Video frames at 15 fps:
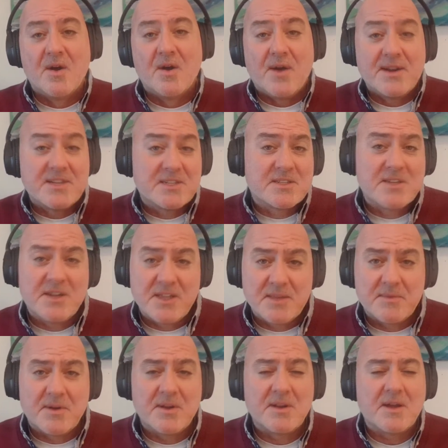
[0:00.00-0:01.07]
I just turn
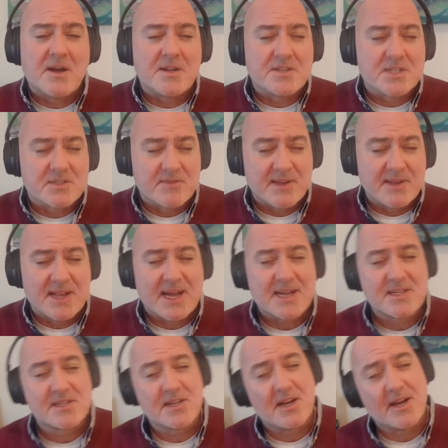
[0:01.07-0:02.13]
them on, I just
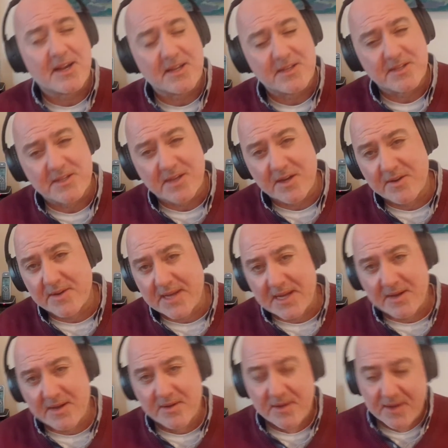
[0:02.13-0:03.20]
relax and I zone
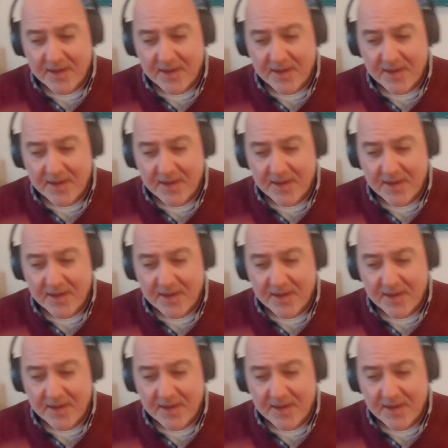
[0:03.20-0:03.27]
out.